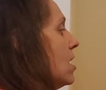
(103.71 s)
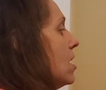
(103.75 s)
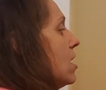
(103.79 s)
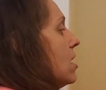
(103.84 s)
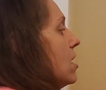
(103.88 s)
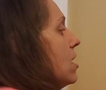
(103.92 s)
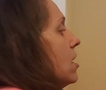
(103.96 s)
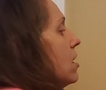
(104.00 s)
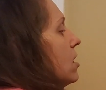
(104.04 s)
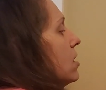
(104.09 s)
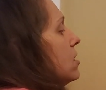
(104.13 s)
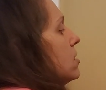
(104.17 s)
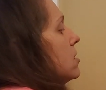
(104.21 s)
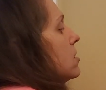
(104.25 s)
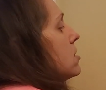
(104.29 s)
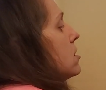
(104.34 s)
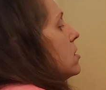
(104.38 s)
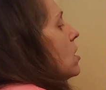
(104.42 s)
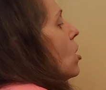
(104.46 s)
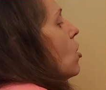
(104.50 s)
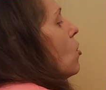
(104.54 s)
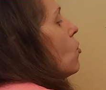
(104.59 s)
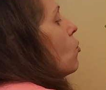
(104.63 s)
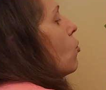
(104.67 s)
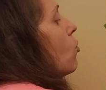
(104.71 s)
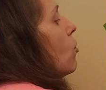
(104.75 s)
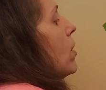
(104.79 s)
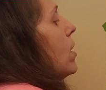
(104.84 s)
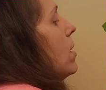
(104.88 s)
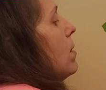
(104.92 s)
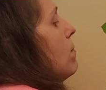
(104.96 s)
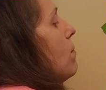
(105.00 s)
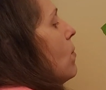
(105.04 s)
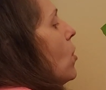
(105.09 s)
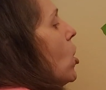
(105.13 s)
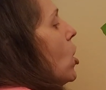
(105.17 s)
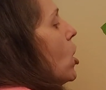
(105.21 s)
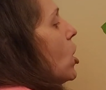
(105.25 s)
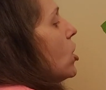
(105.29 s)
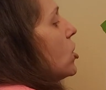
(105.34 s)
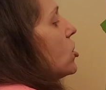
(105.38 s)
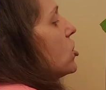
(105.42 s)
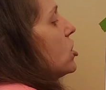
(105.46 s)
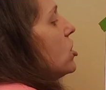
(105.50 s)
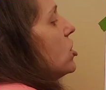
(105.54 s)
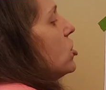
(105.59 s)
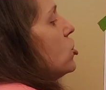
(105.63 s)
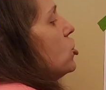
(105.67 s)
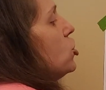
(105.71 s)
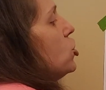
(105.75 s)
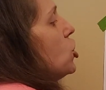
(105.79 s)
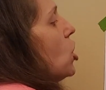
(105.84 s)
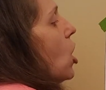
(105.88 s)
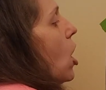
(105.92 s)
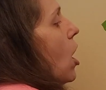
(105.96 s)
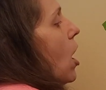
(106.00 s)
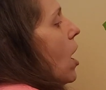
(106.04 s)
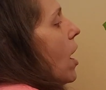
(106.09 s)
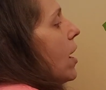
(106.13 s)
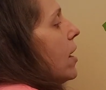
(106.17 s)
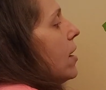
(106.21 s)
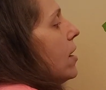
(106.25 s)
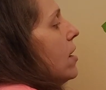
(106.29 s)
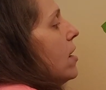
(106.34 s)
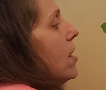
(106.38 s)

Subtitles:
is remarked John.